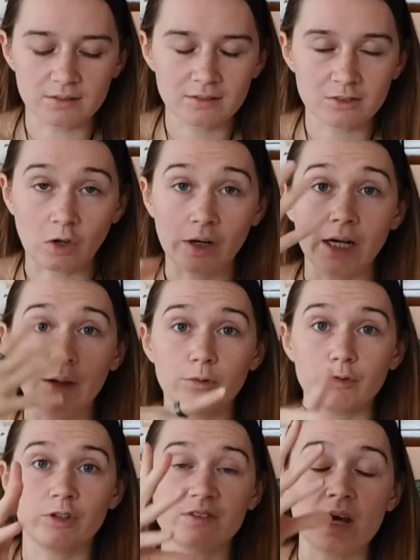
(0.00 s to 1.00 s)
Sorry, I
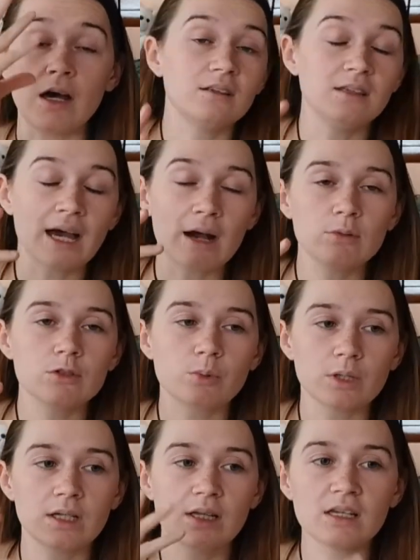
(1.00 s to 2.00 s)
rephrased that. That was
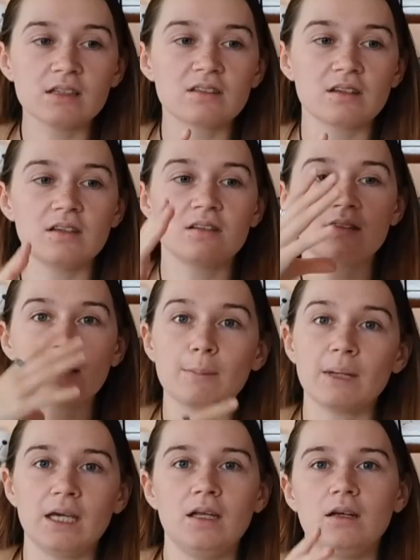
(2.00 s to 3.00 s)
one of the incidents that
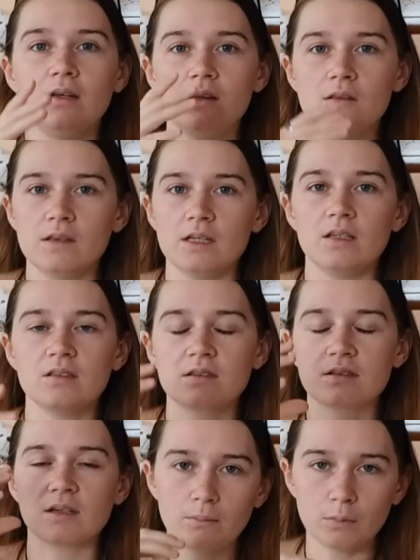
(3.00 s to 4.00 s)
made
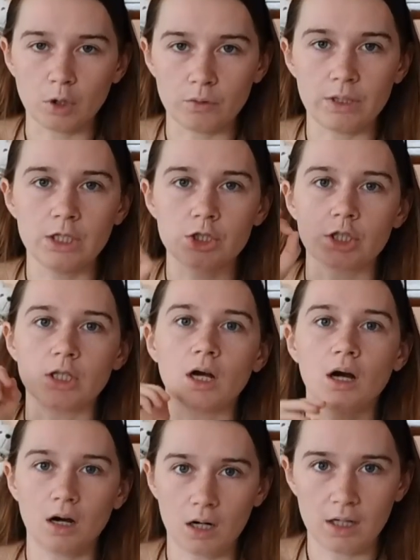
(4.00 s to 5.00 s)
this location
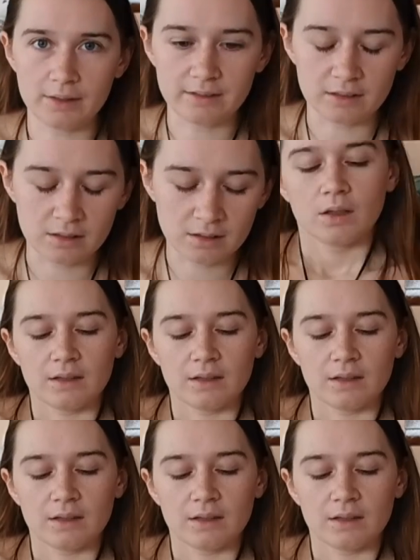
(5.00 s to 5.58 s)
haunted.